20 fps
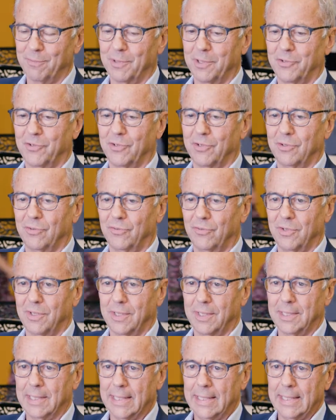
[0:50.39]
which is
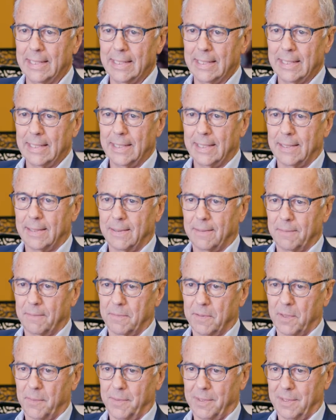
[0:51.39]
the
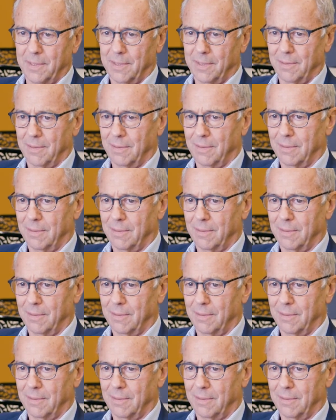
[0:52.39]
probably the,